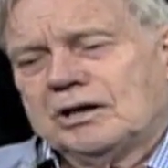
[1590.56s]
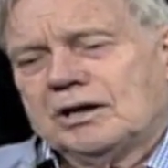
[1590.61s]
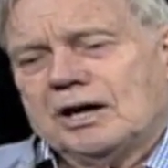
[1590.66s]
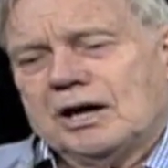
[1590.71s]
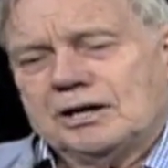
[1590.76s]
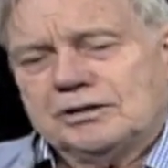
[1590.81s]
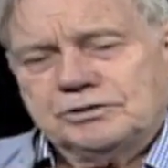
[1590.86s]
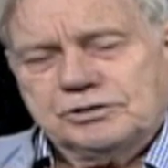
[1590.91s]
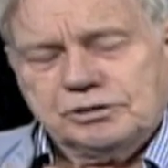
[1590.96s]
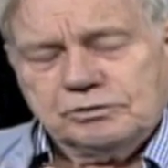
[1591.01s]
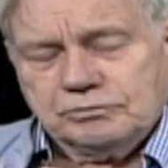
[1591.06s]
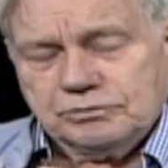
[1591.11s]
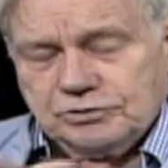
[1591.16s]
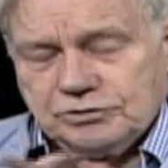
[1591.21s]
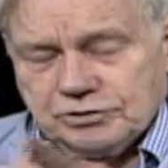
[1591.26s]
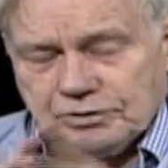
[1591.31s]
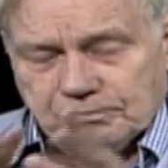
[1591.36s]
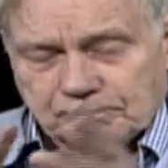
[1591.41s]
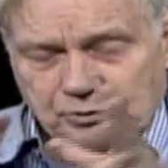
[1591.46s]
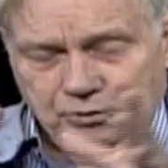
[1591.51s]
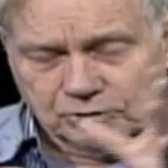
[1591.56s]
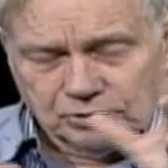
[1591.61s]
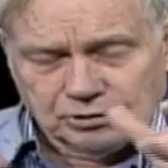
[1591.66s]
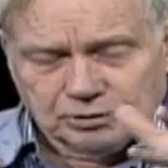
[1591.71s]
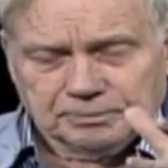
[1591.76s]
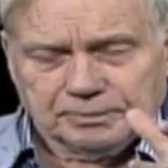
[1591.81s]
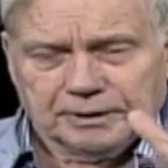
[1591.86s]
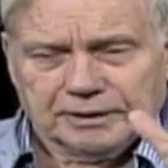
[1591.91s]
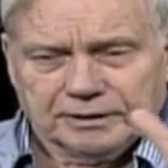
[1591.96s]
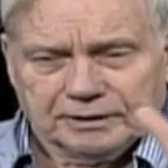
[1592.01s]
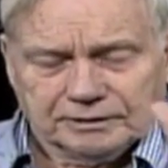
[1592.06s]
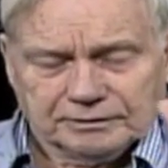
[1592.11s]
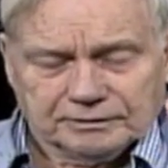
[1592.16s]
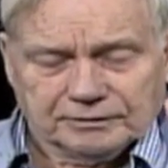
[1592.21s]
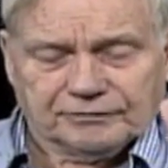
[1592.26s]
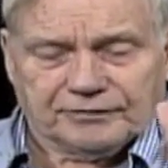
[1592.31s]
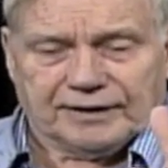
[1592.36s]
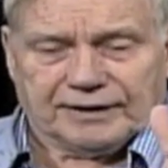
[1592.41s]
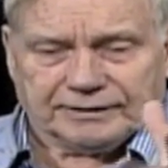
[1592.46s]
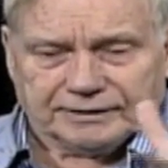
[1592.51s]
and she was appalled by the
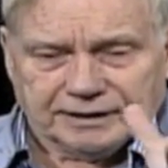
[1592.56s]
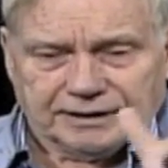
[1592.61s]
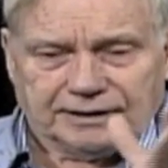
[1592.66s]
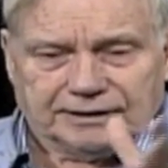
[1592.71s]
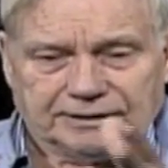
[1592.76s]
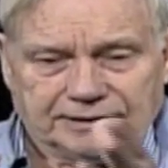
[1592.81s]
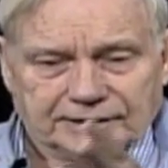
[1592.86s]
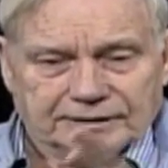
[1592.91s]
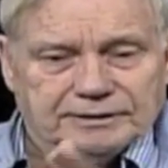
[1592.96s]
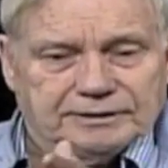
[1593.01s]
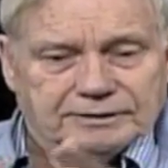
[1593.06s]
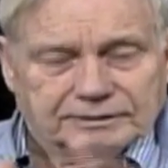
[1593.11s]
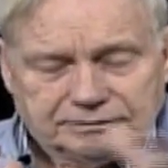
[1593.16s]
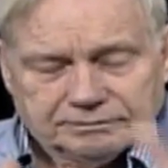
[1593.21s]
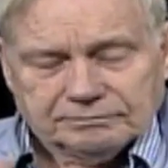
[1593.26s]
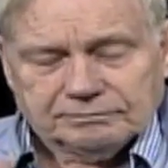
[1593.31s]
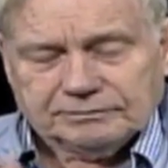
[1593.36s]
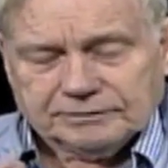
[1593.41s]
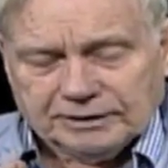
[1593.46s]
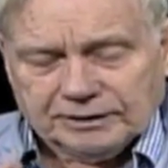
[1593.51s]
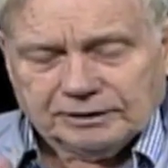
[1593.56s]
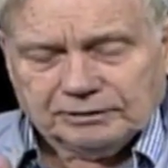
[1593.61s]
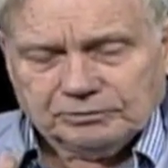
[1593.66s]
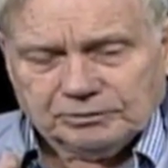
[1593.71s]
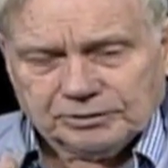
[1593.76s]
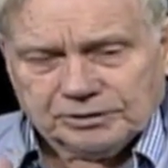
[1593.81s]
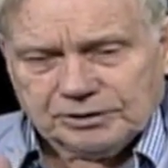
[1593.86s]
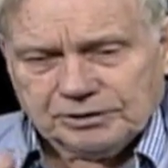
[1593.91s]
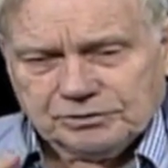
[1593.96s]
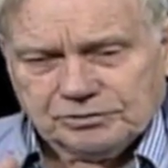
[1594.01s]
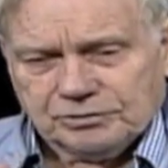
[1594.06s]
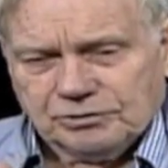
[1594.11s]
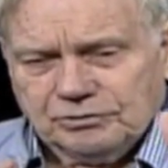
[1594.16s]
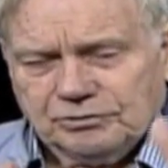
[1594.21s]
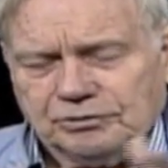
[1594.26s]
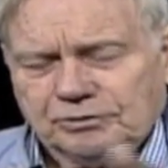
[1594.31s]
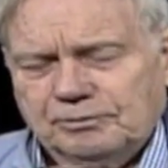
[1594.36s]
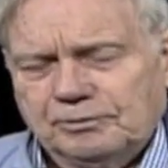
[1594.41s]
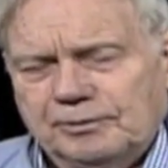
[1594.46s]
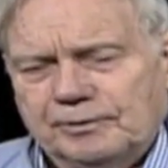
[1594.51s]
fact that it didn't deal with the
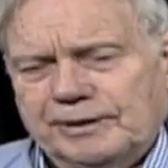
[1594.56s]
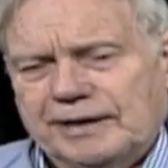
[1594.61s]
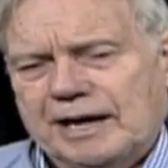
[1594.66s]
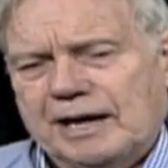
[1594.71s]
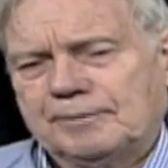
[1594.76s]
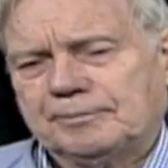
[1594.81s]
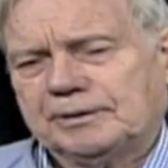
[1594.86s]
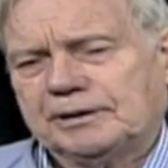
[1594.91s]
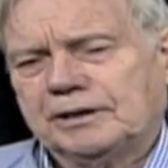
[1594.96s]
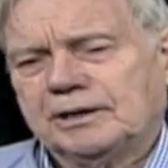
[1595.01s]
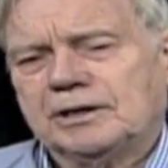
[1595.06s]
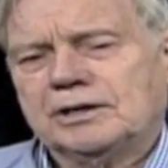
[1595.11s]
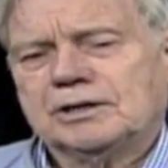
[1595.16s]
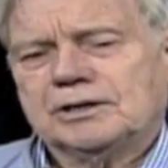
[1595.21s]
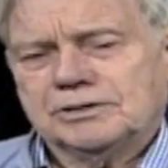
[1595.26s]
truth of what happened,